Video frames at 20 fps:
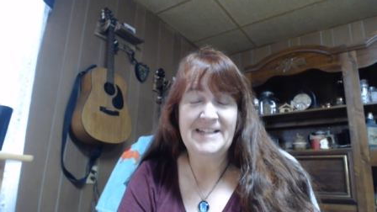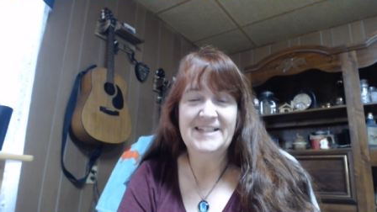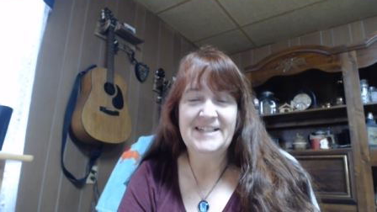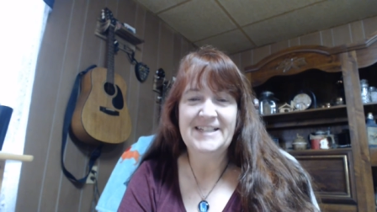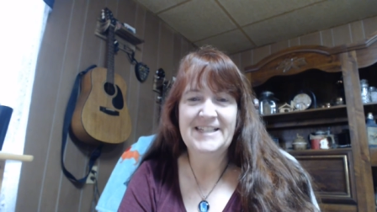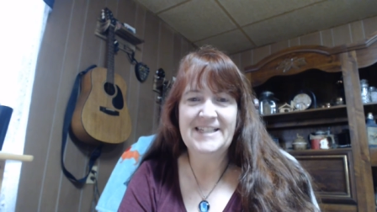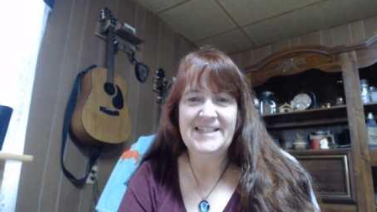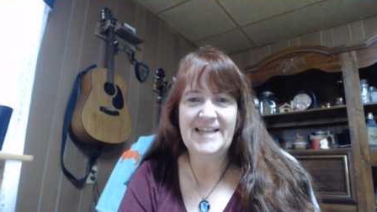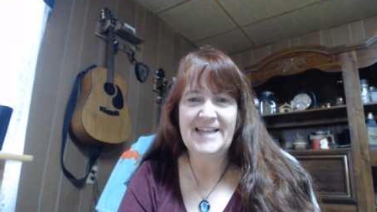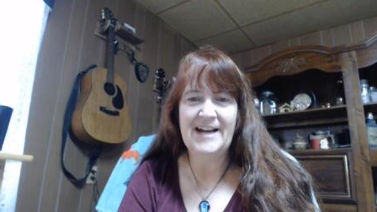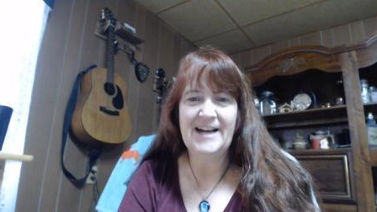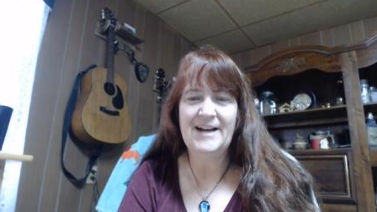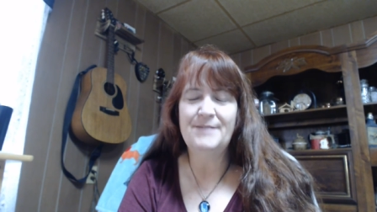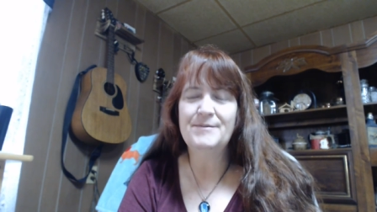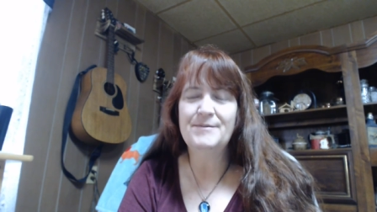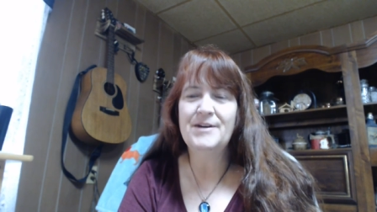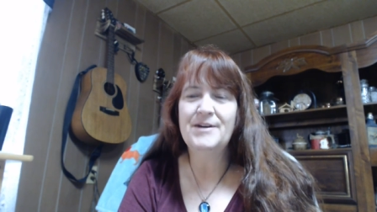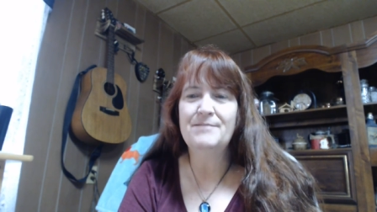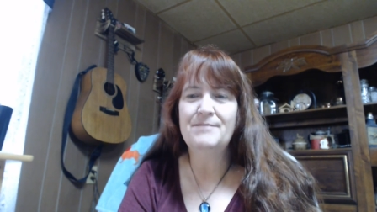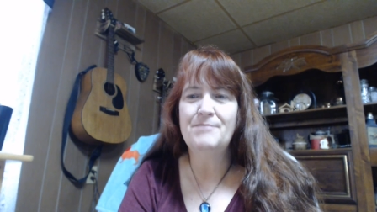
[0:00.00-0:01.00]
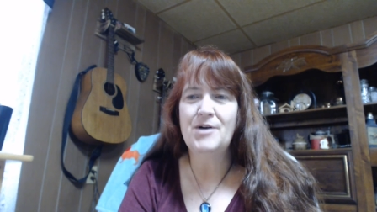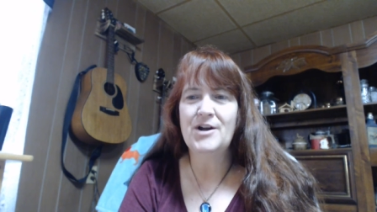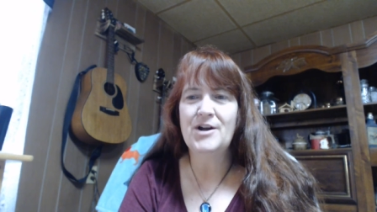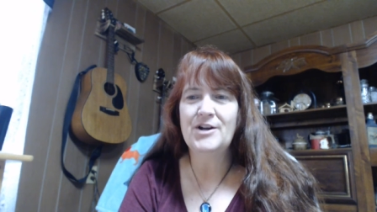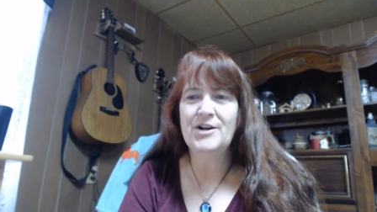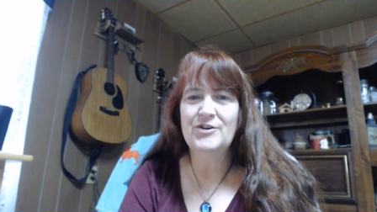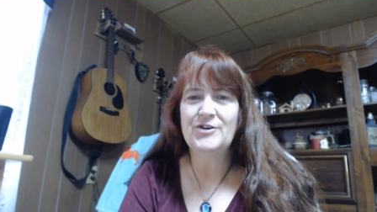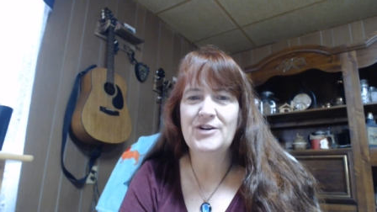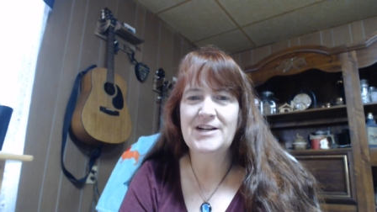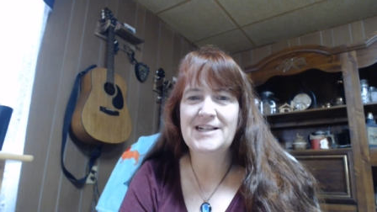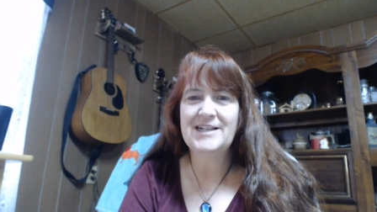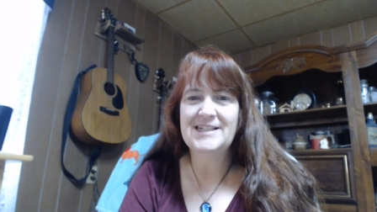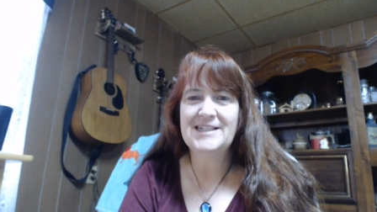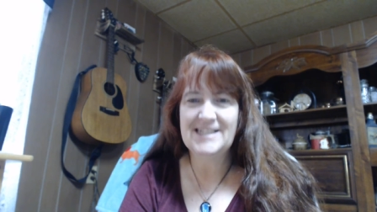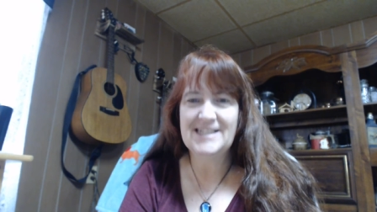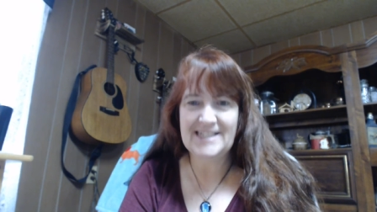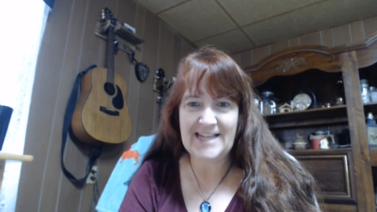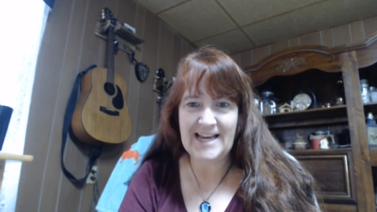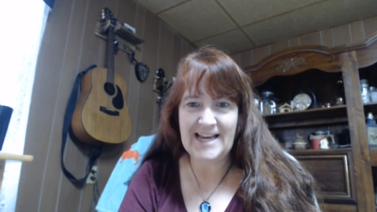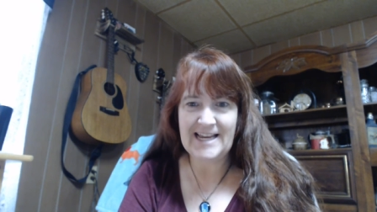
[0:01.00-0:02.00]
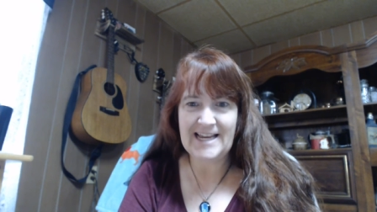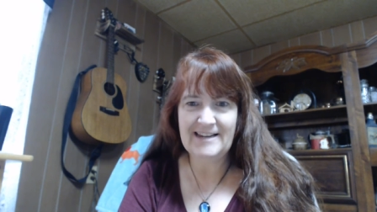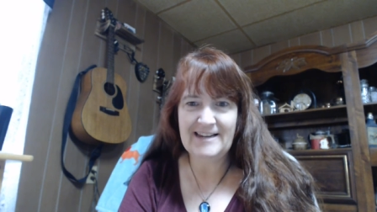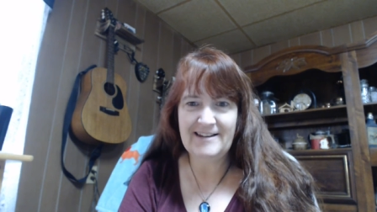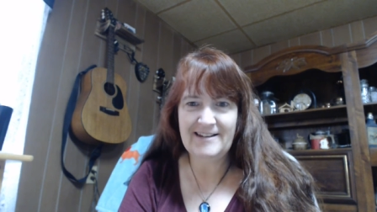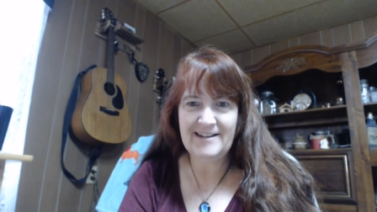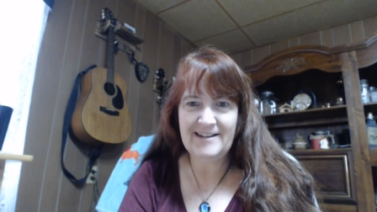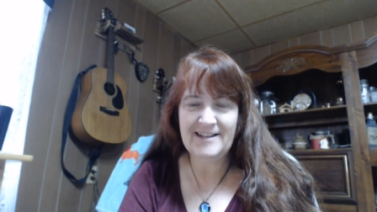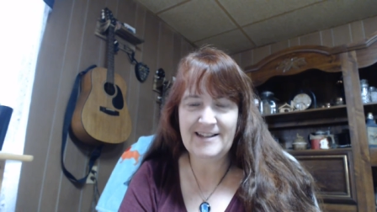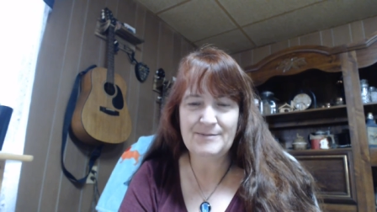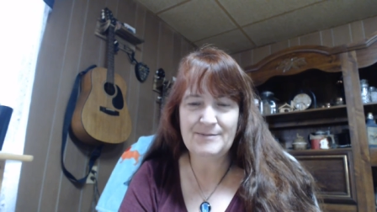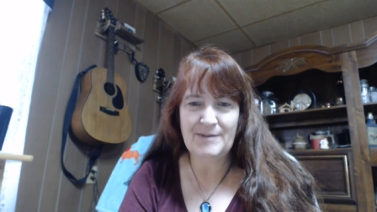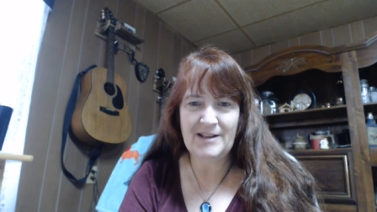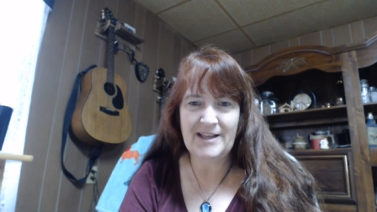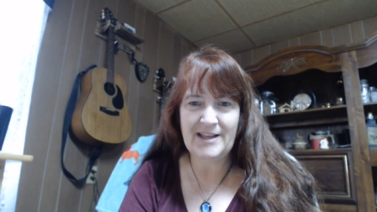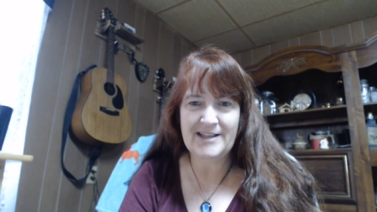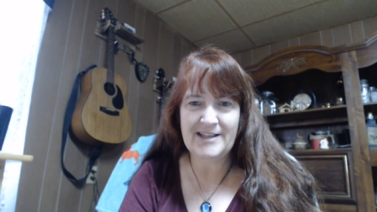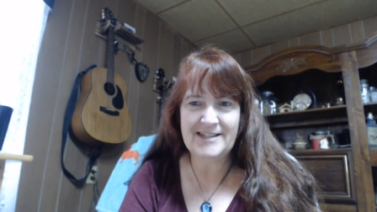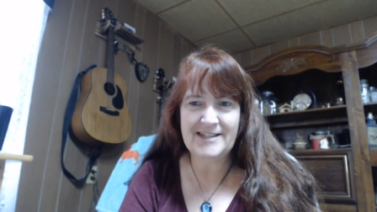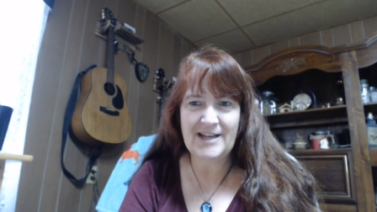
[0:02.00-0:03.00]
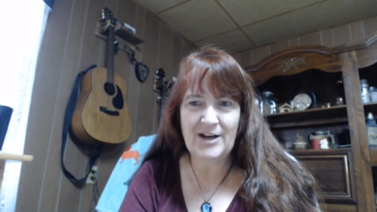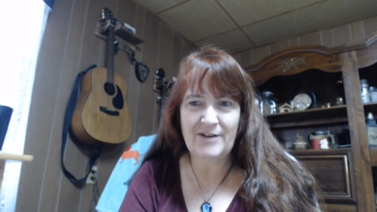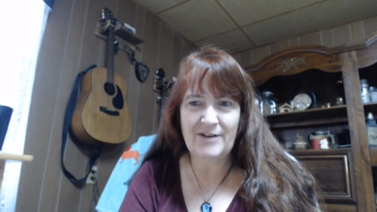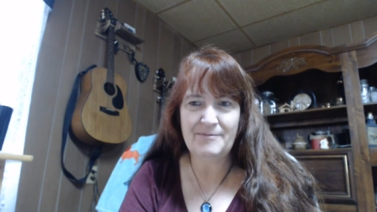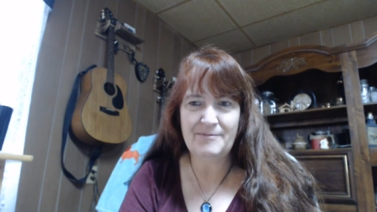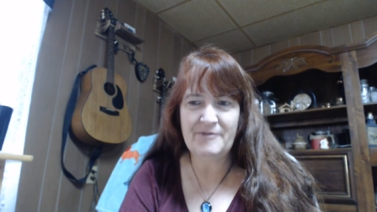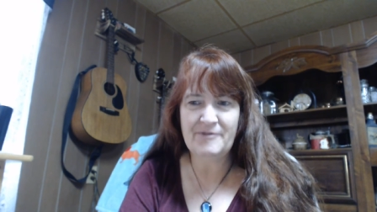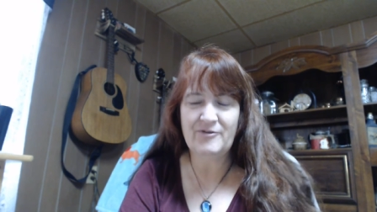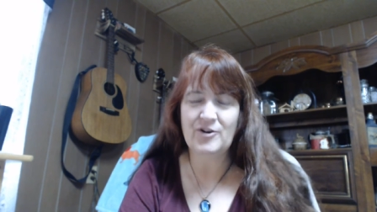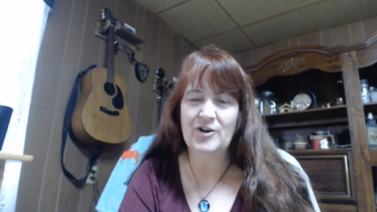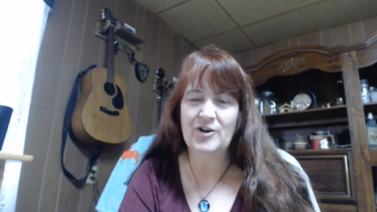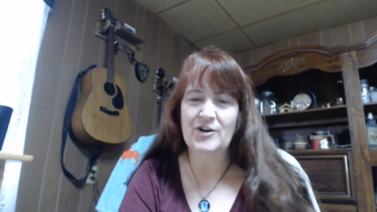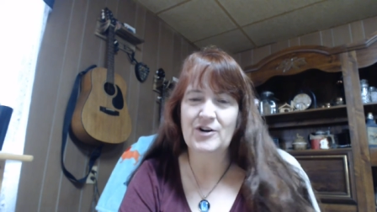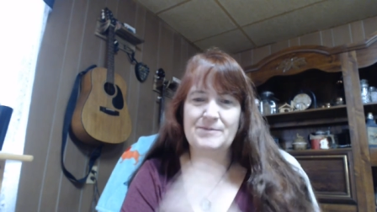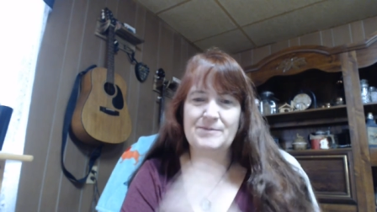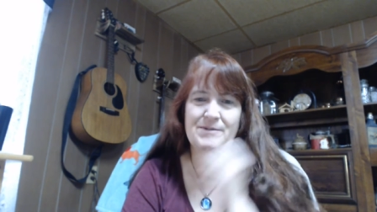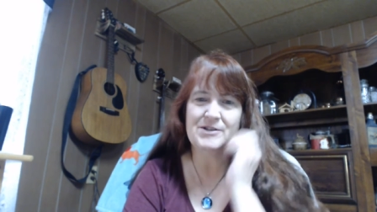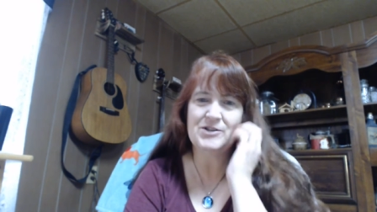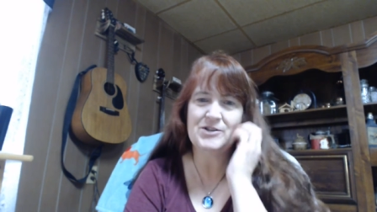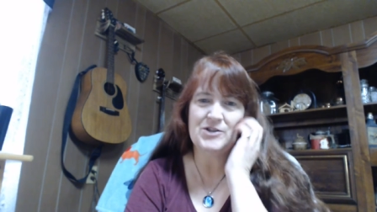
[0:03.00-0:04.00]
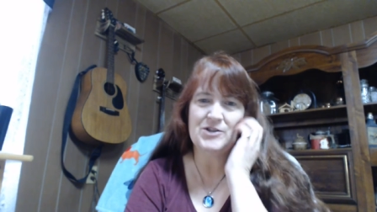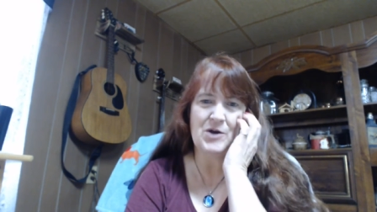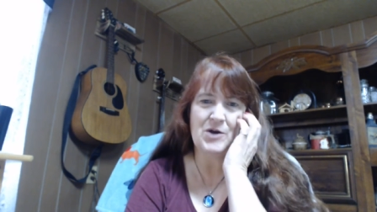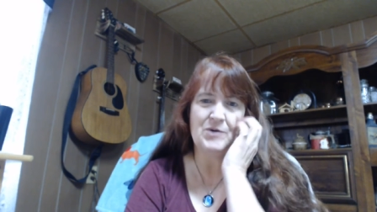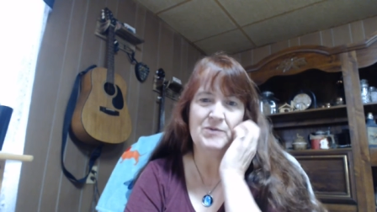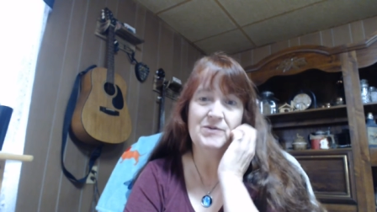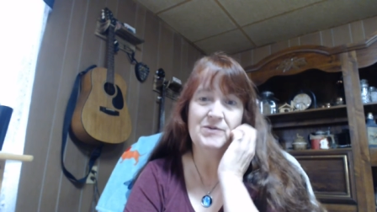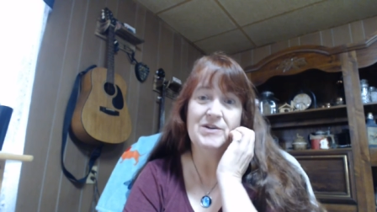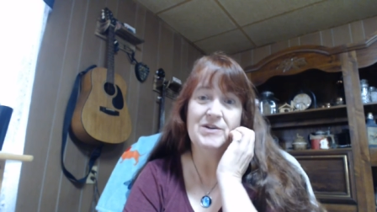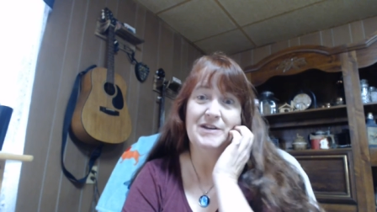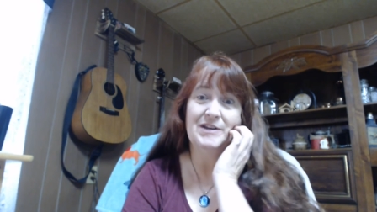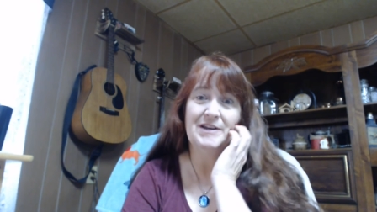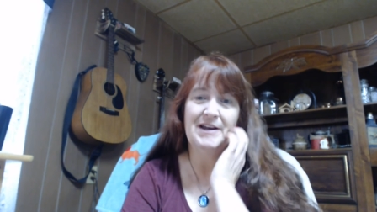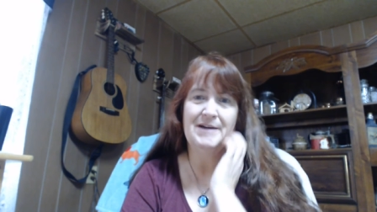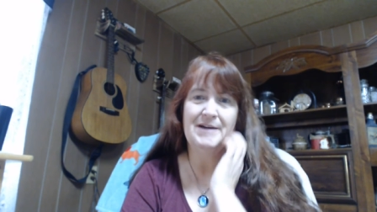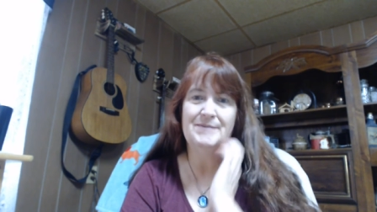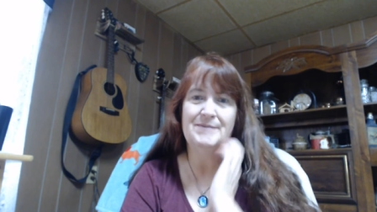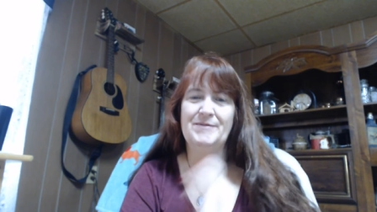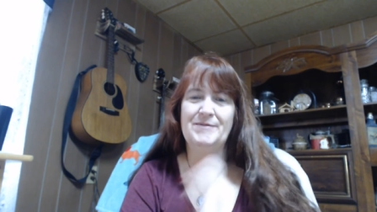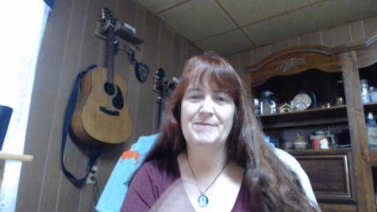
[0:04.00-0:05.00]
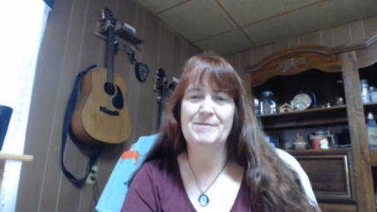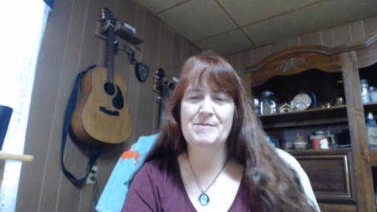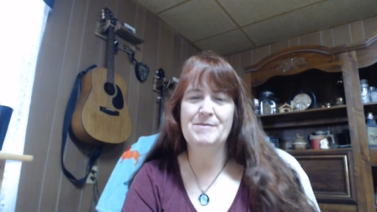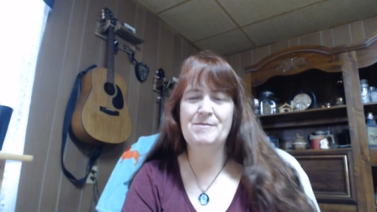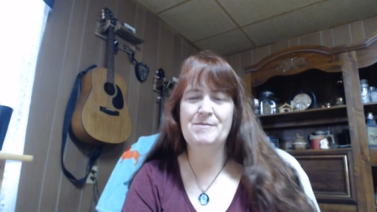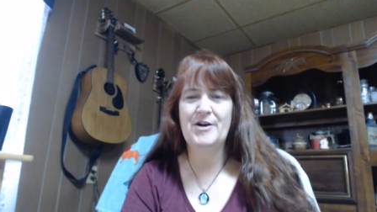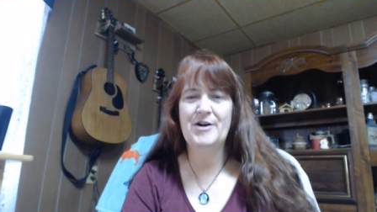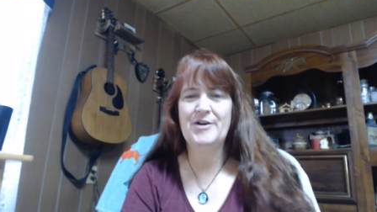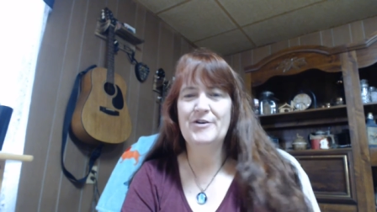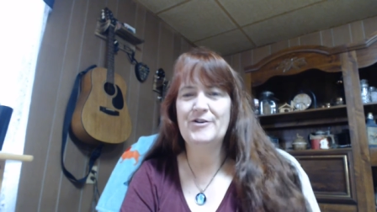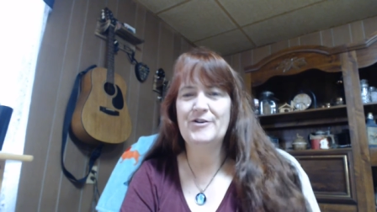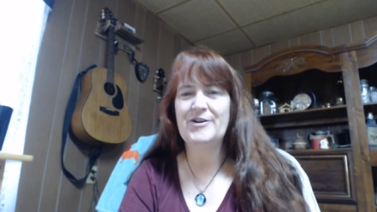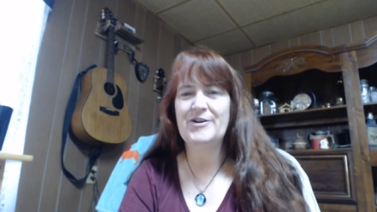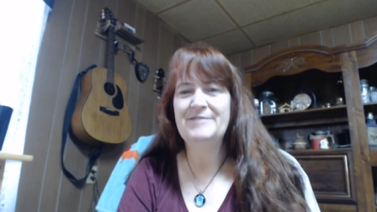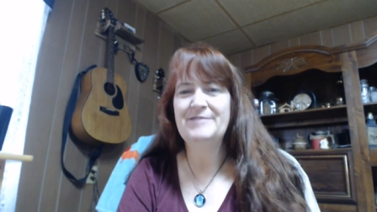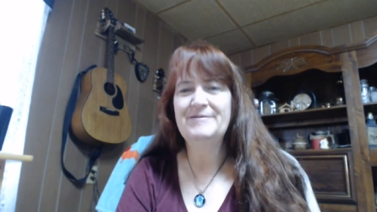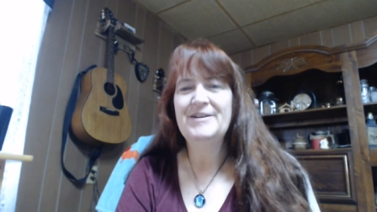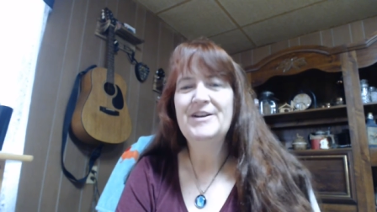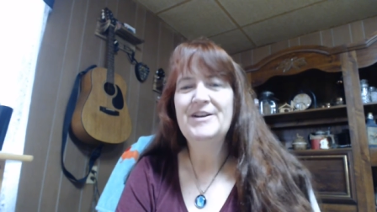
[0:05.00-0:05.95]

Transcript: Yeah, I'm going to monitor it today. It's my last day off before Christmas, so yeah, I'm going to monitor it.